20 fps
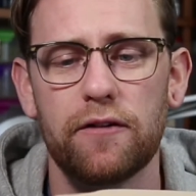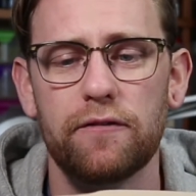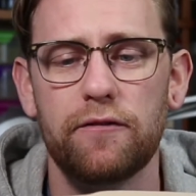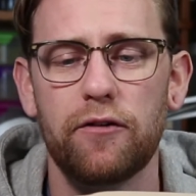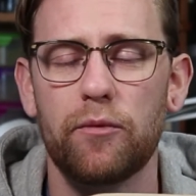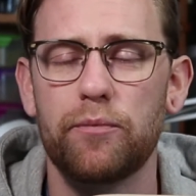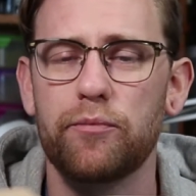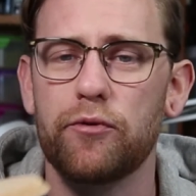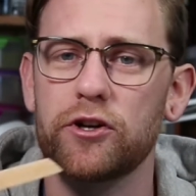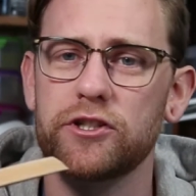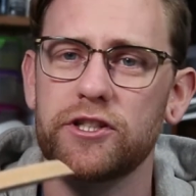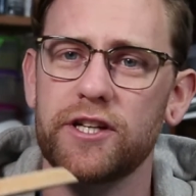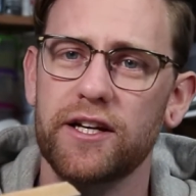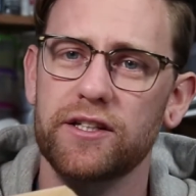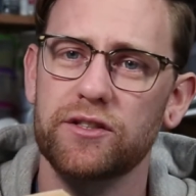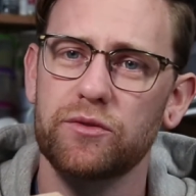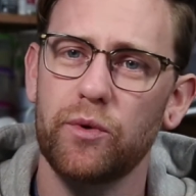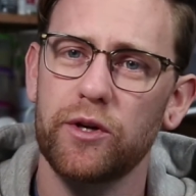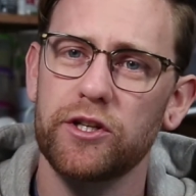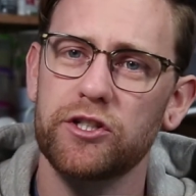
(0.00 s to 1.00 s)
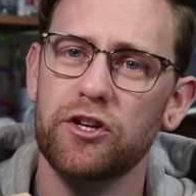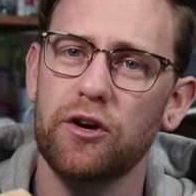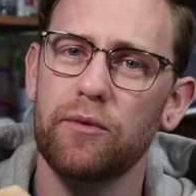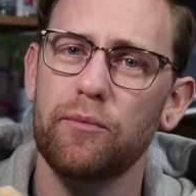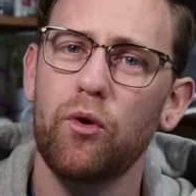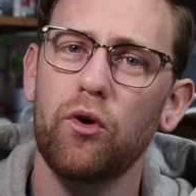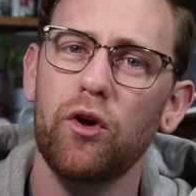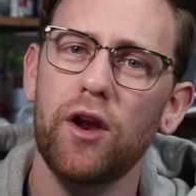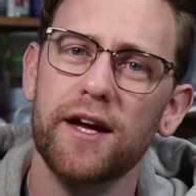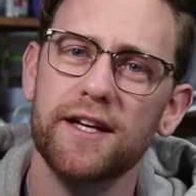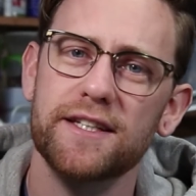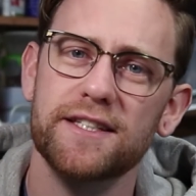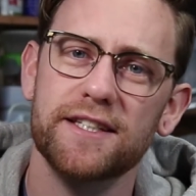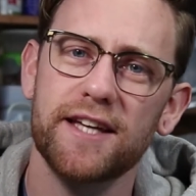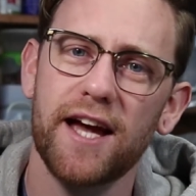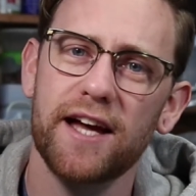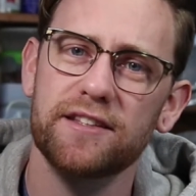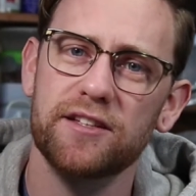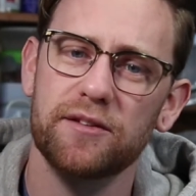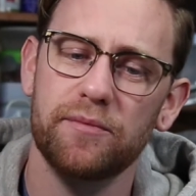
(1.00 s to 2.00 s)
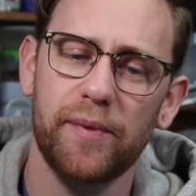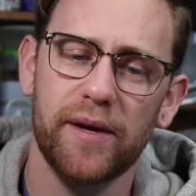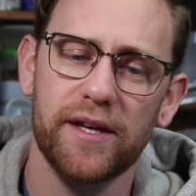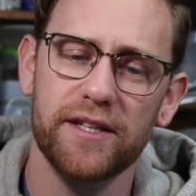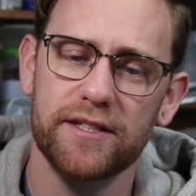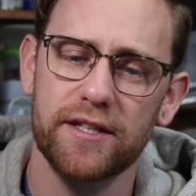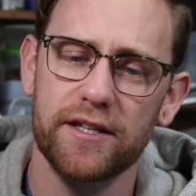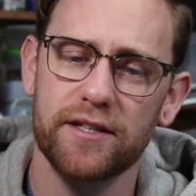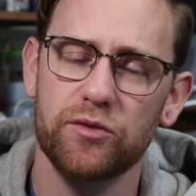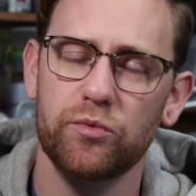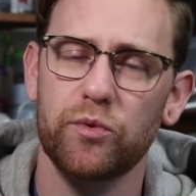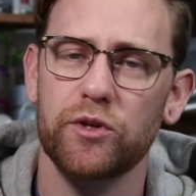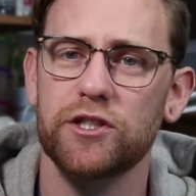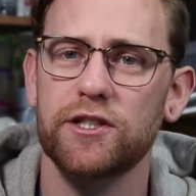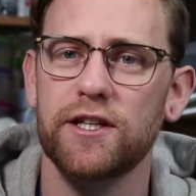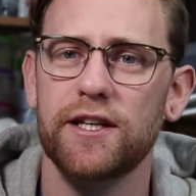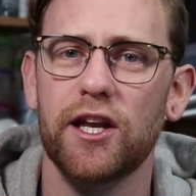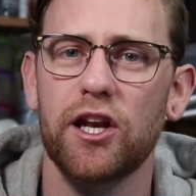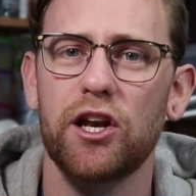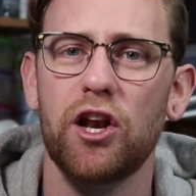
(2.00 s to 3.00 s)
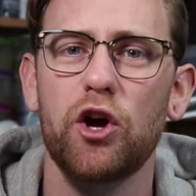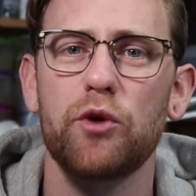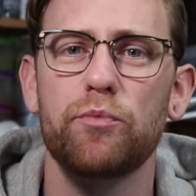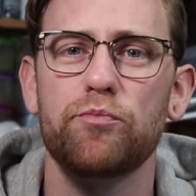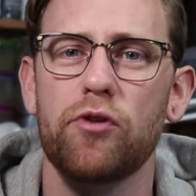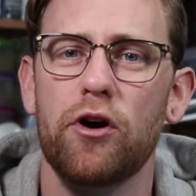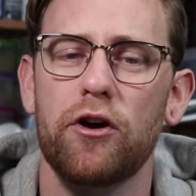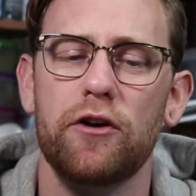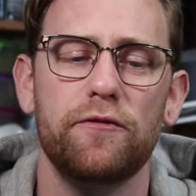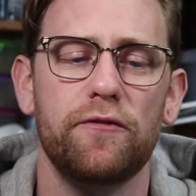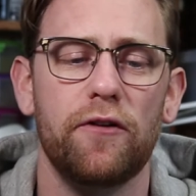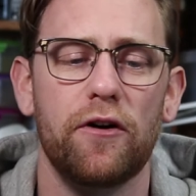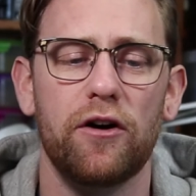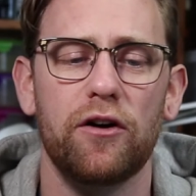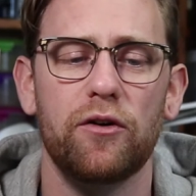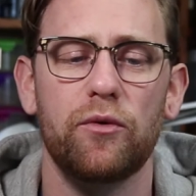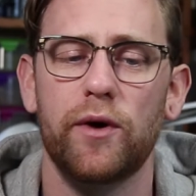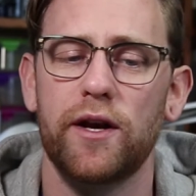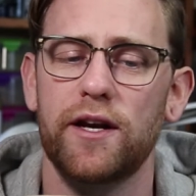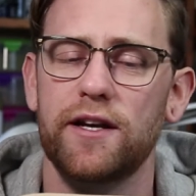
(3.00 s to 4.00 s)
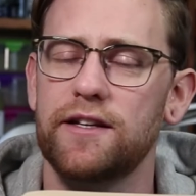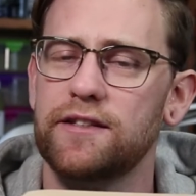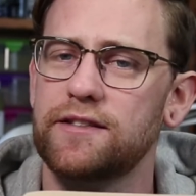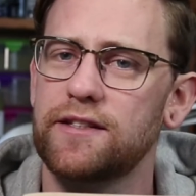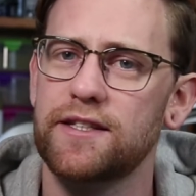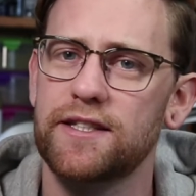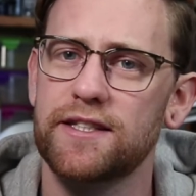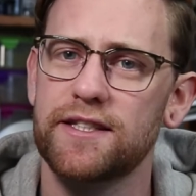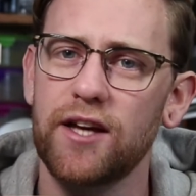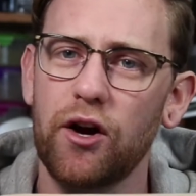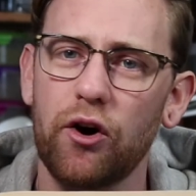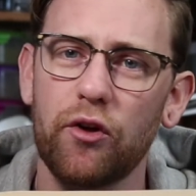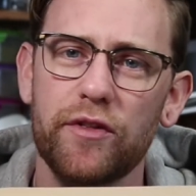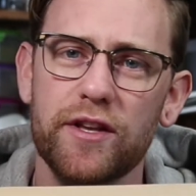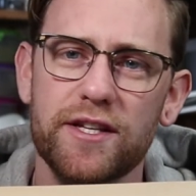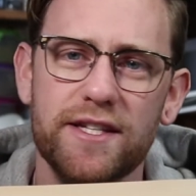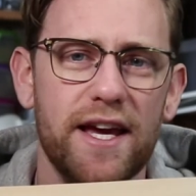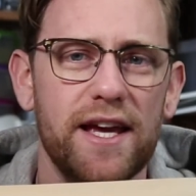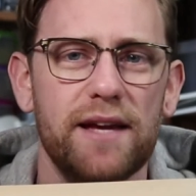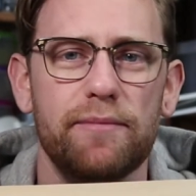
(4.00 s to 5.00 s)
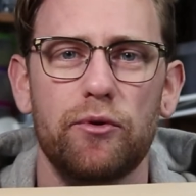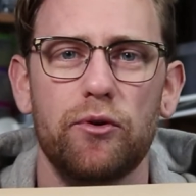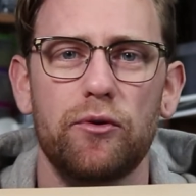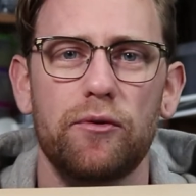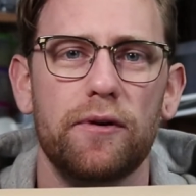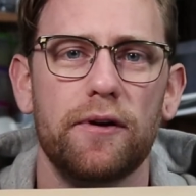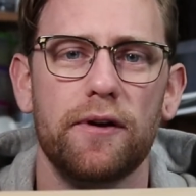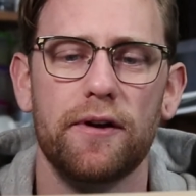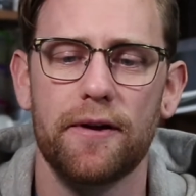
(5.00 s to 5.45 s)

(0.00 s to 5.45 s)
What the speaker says: for projects which are more like scatter pieces, which need a low profile when it needs to sit on the table.